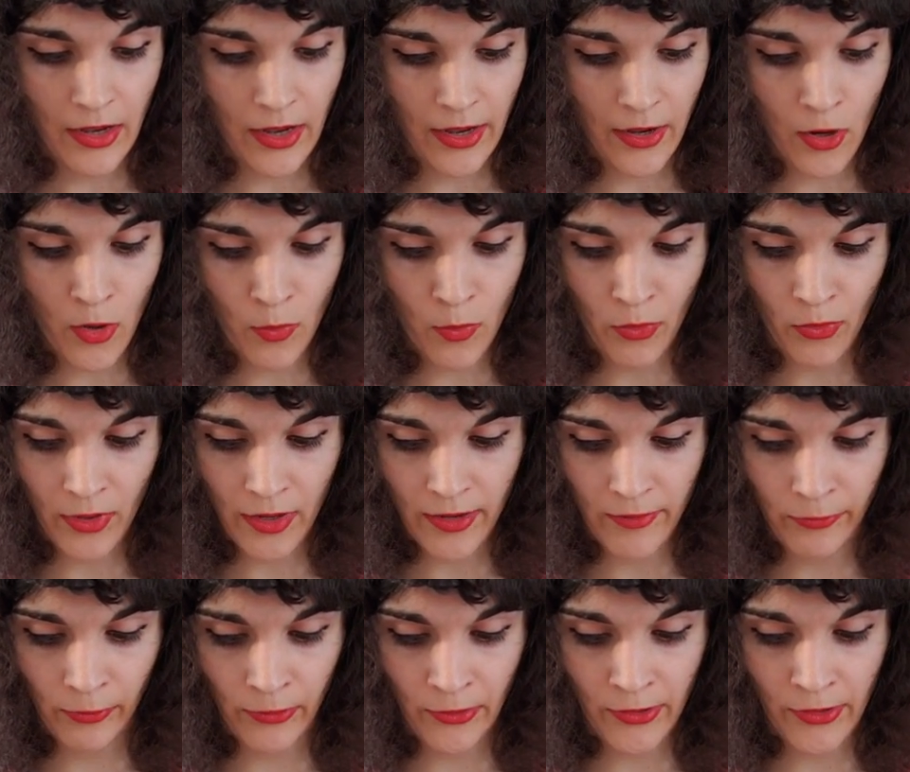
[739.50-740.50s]
I hope what
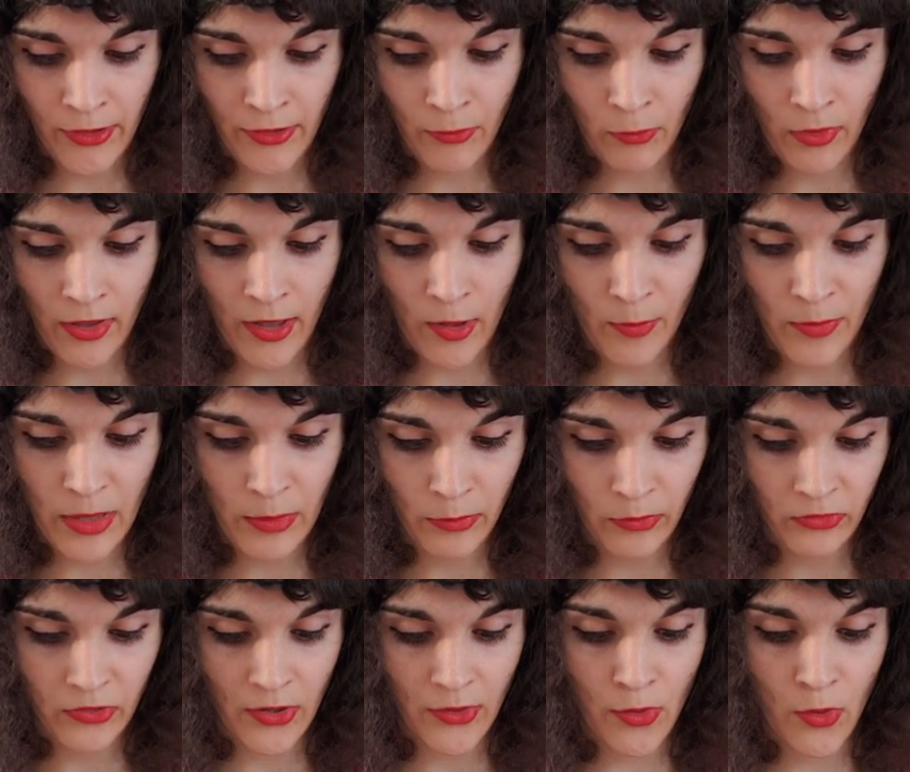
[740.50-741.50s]
I've learned will help people
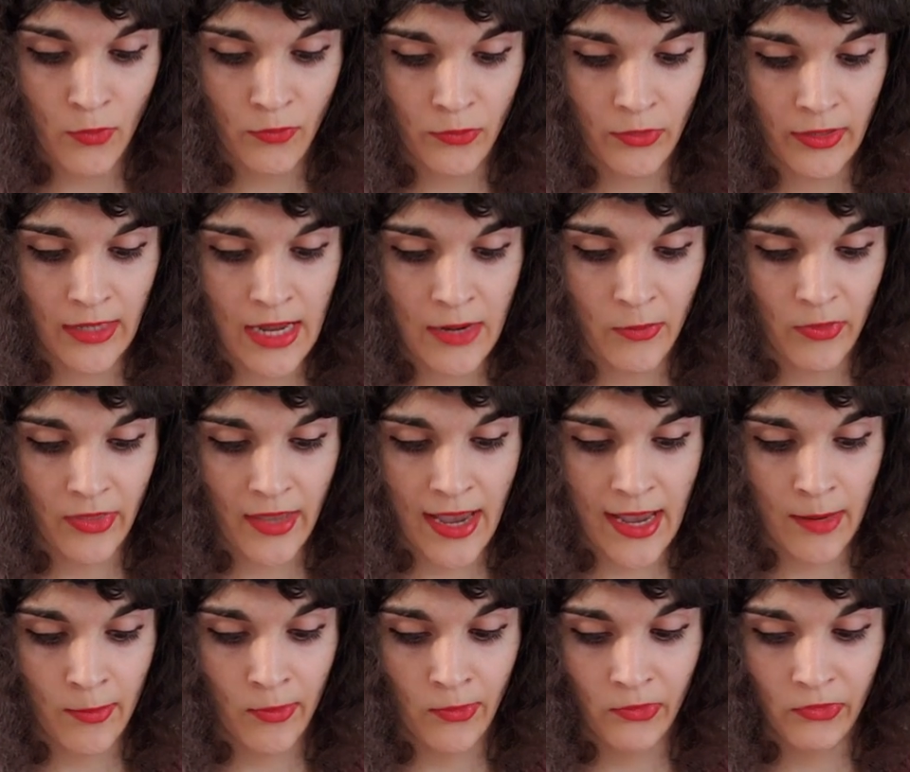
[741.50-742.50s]
start over again with
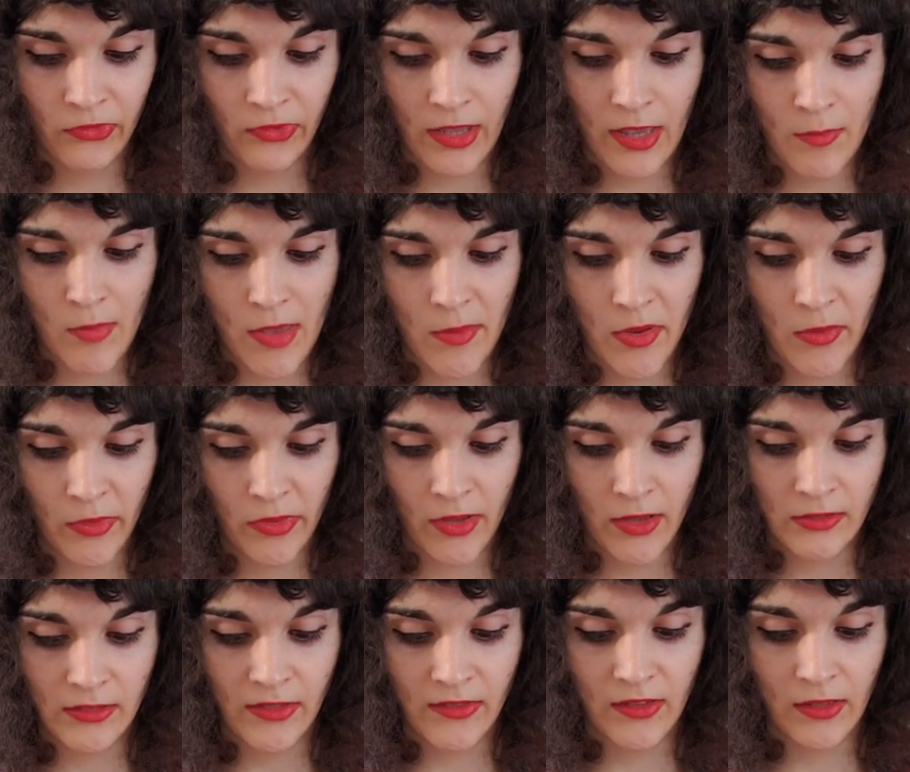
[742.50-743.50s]
animals, and maybe with
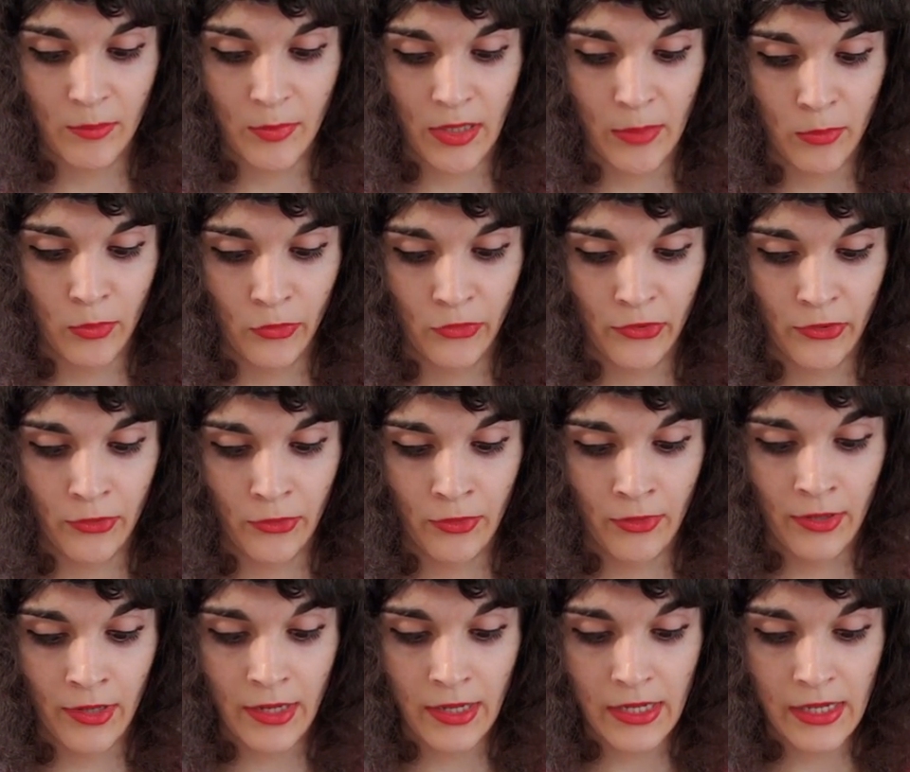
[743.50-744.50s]
autistic people too,
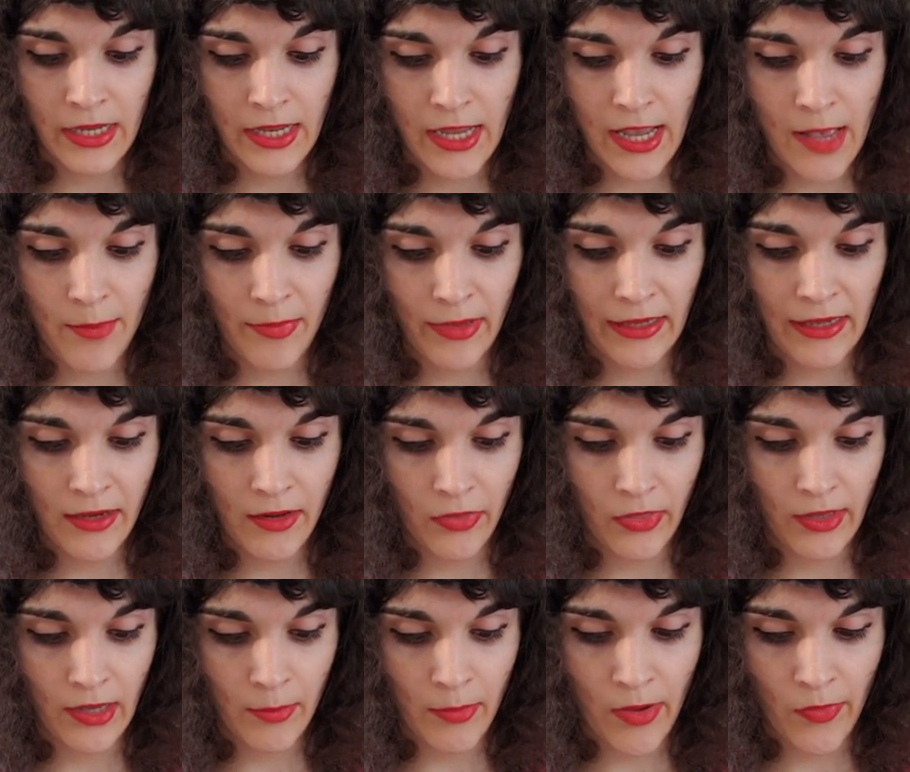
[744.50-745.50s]
and begin to
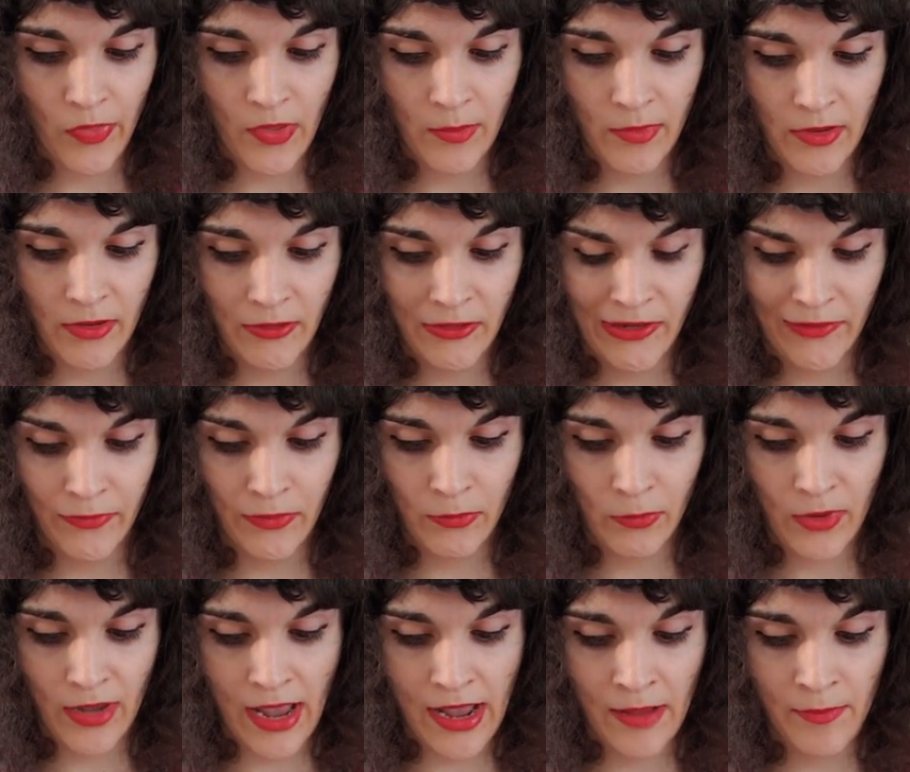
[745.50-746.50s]
think about them in a different
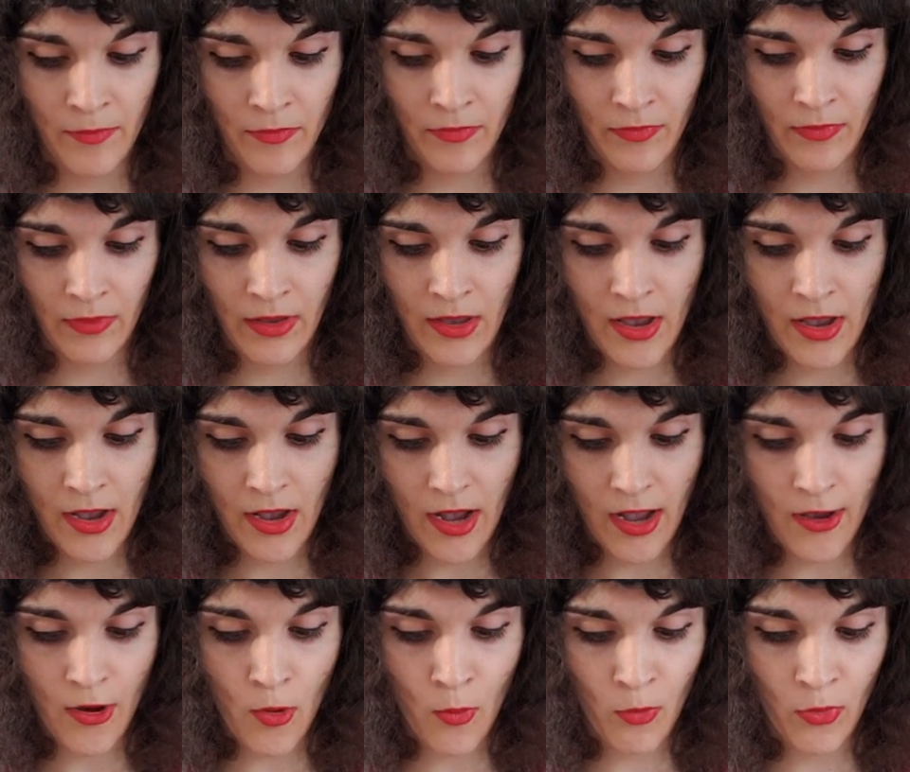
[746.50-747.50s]
way.
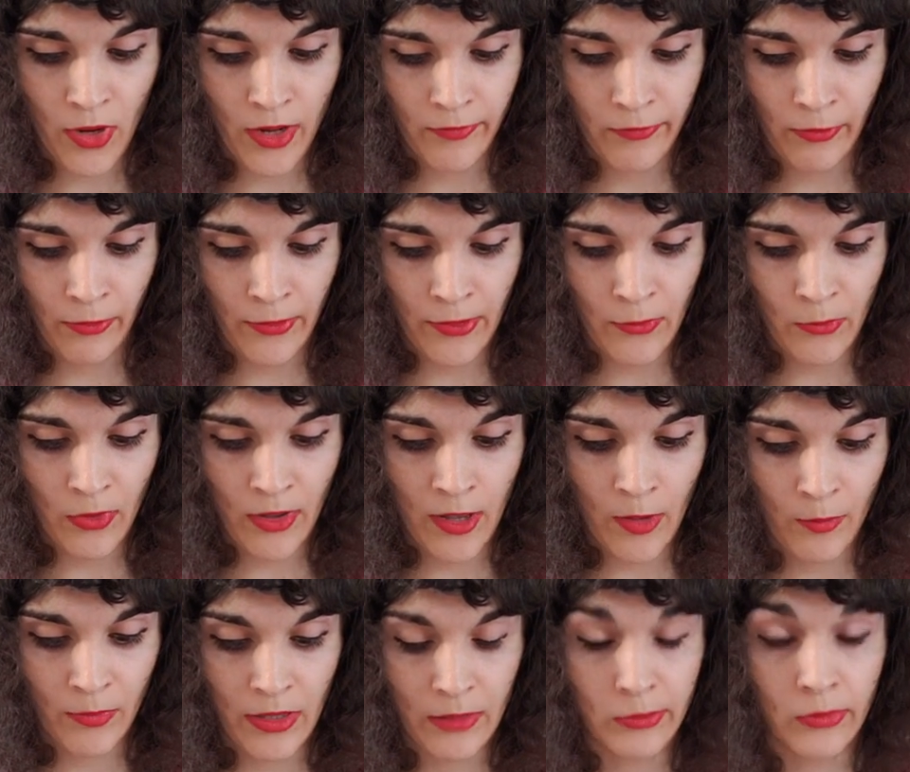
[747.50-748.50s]
I hope what I've learned will
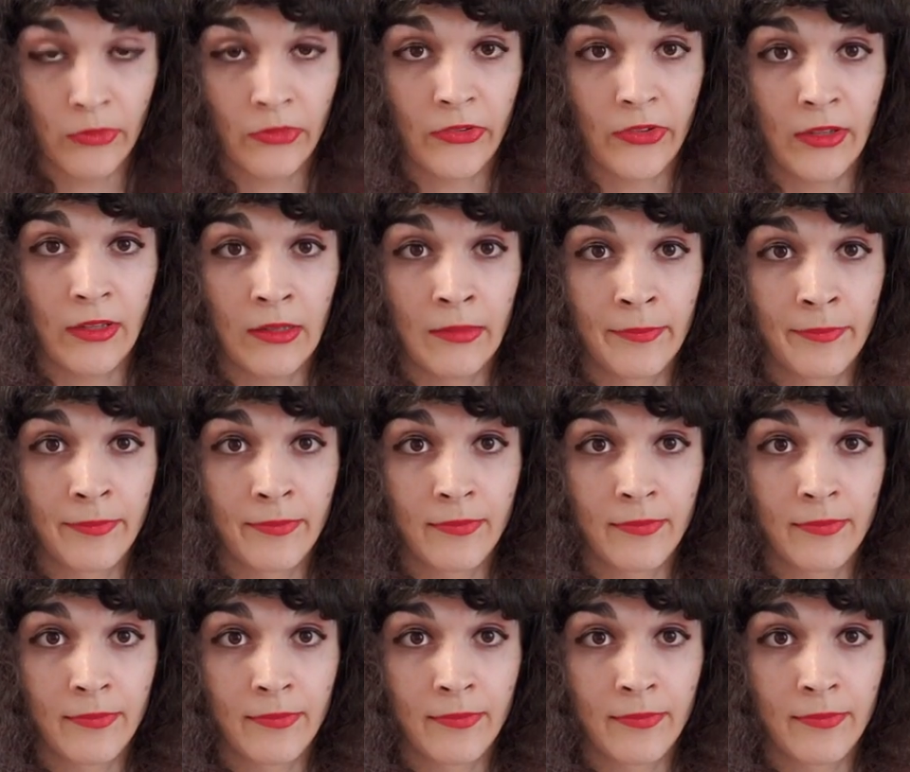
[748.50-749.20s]
help people see.